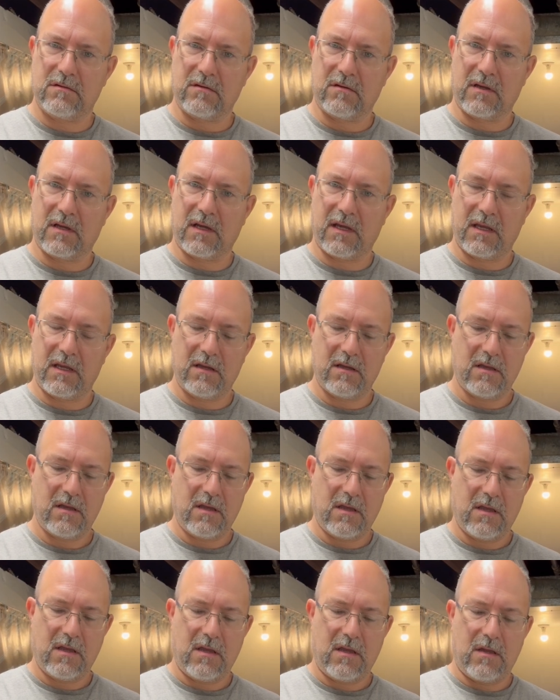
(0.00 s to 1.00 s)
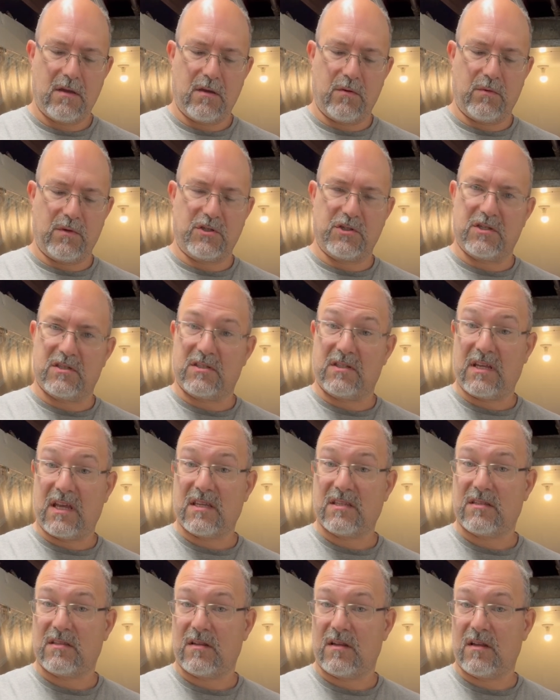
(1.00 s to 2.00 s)
Okay, we just
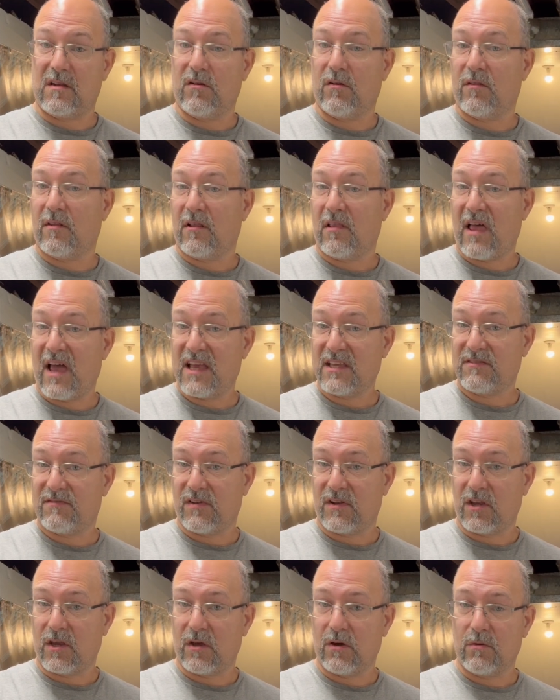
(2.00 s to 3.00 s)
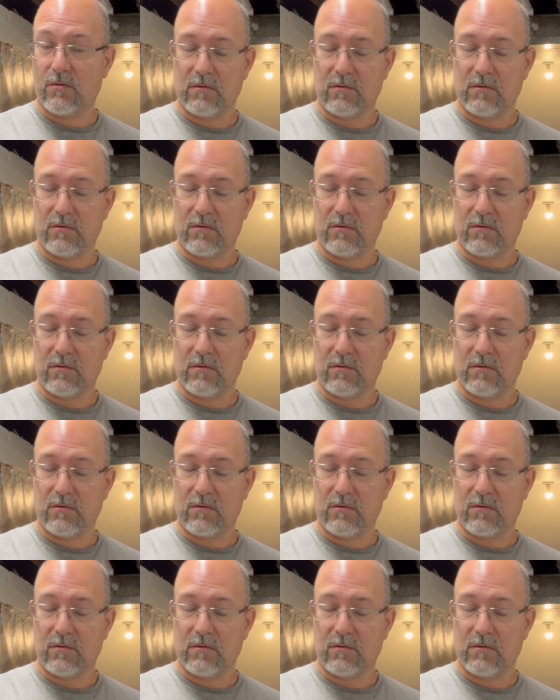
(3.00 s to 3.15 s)
tested it on the last video.